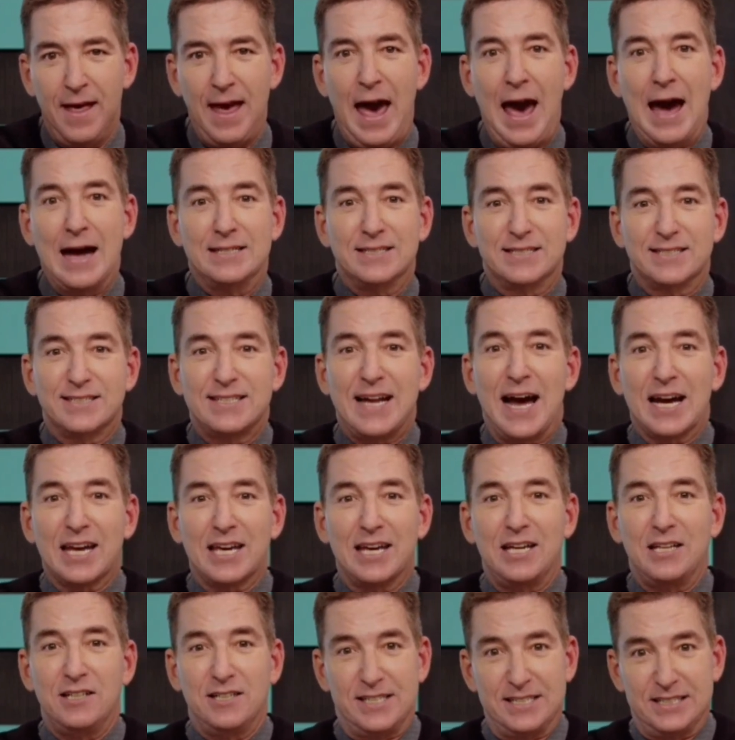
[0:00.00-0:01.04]
And
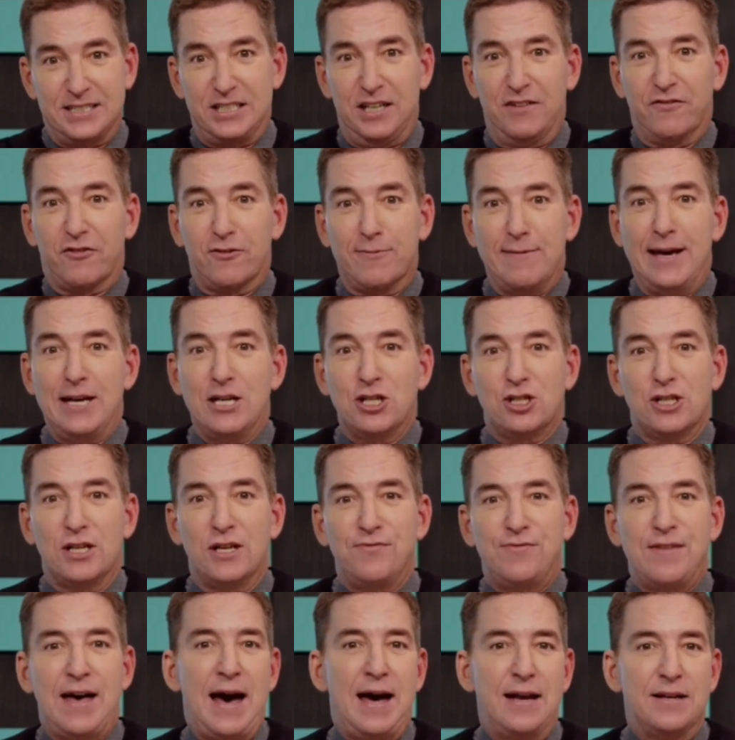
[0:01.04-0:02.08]
second,
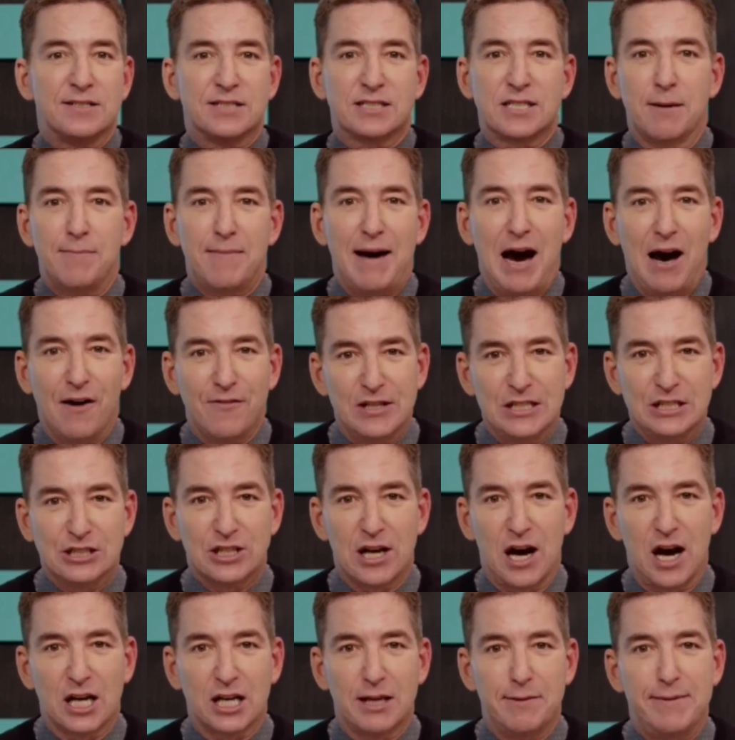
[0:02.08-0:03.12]
disinformation, that somehow these
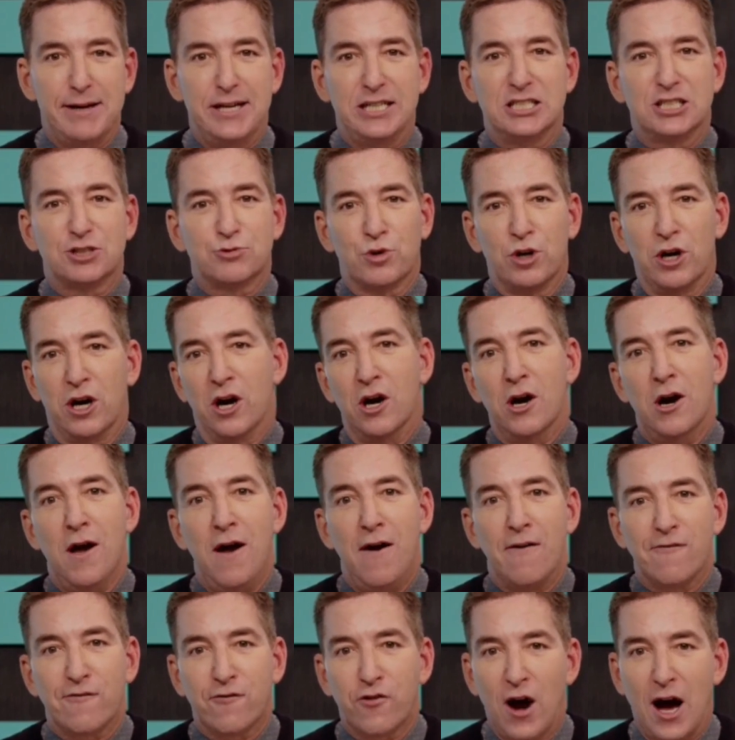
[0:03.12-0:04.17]
documents were
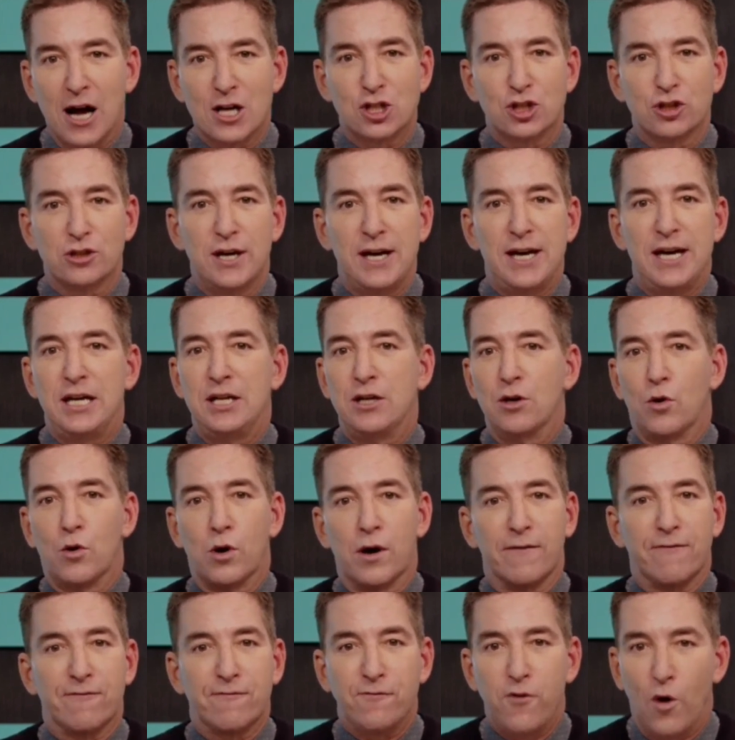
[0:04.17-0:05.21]
fraudulent
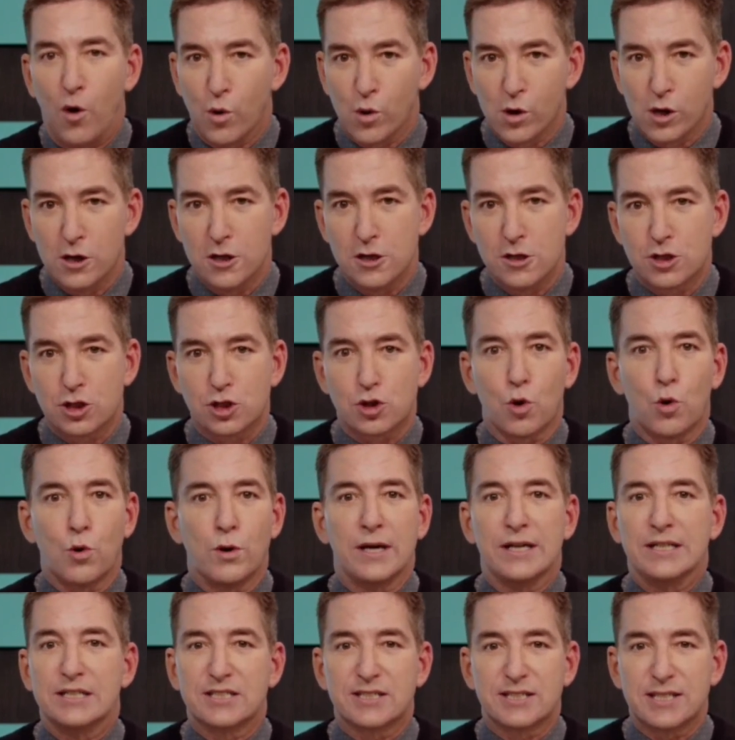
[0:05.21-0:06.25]
or forged or
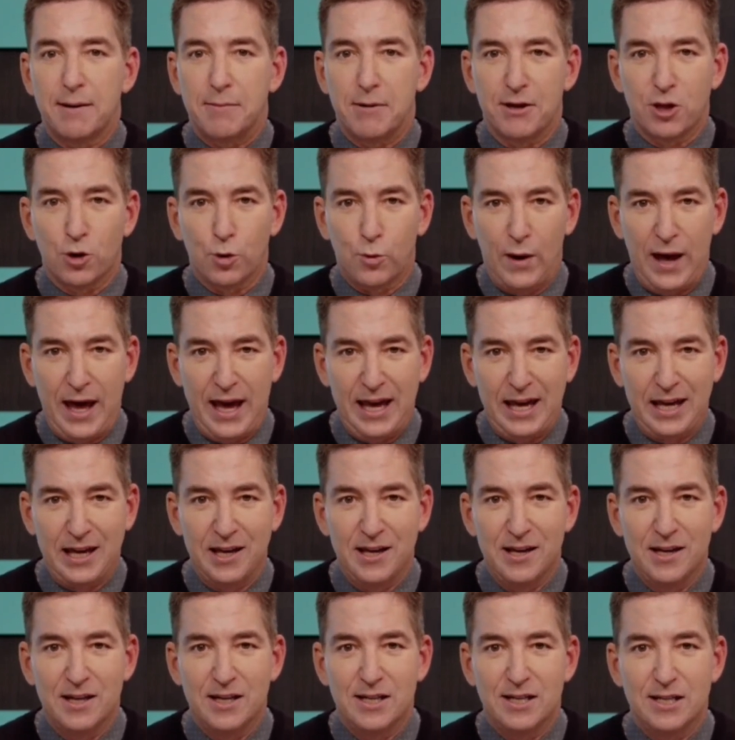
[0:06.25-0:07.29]
in some other
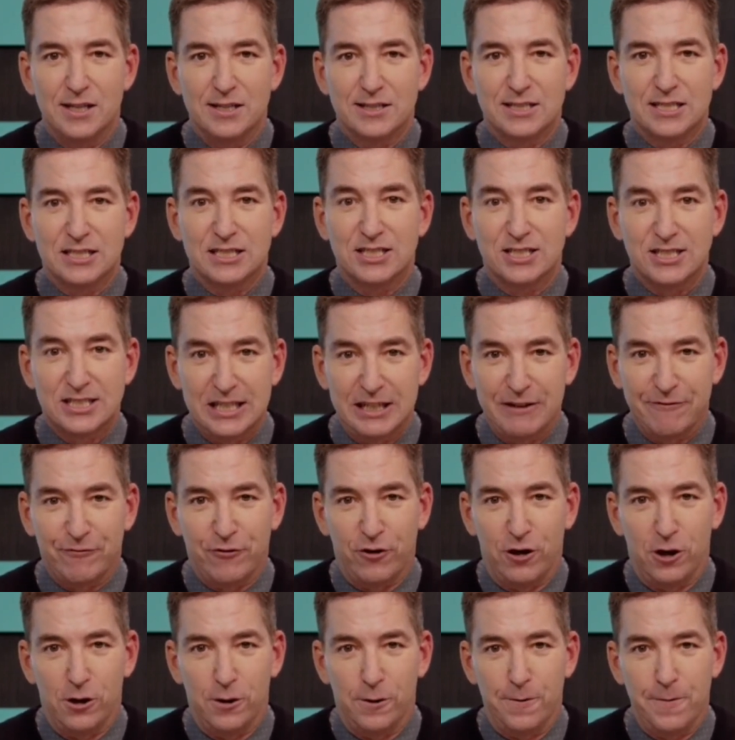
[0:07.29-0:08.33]
way
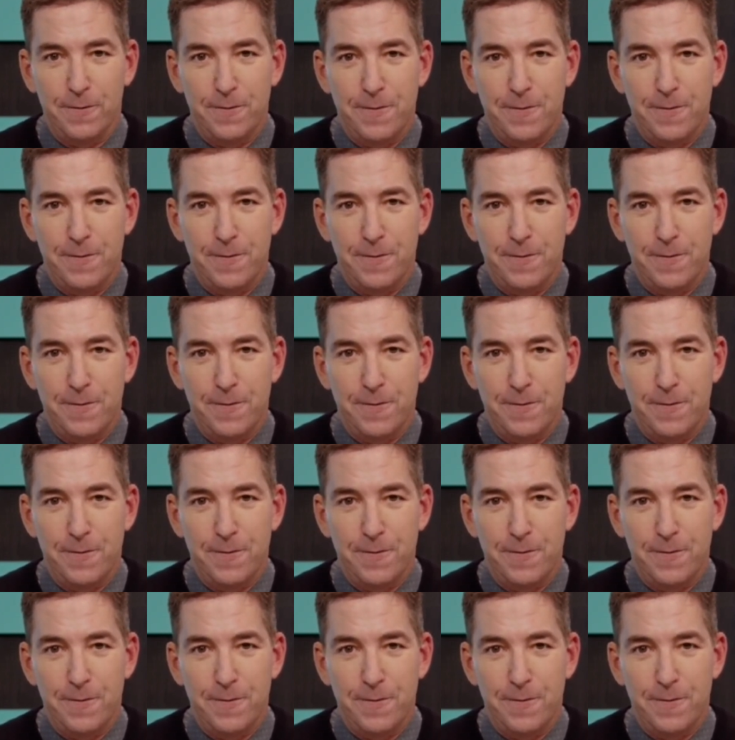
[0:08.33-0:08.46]
deceitful.